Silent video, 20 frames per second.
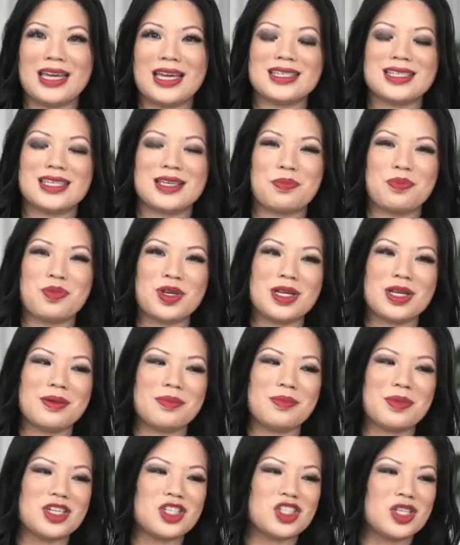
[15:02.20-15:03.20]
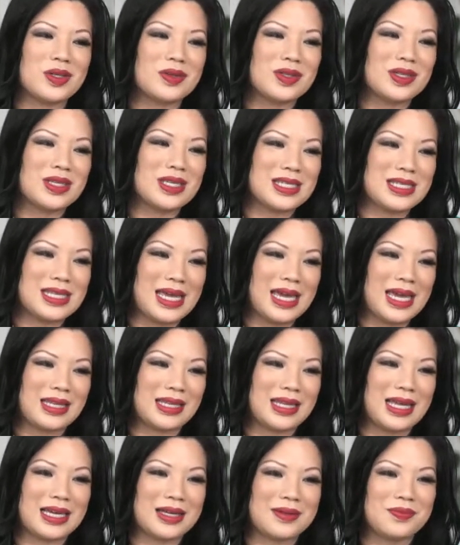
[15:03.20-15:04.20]
to pretty much say
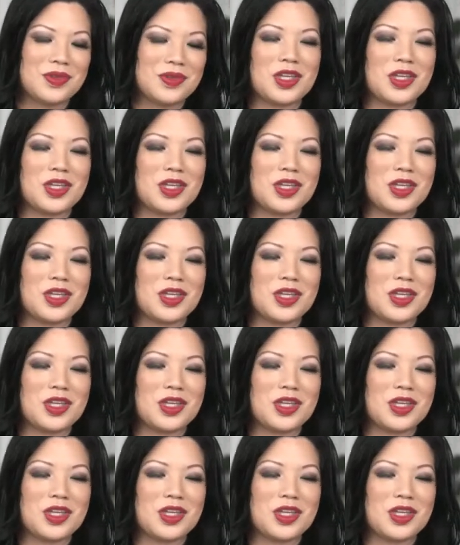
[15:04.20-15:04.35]
like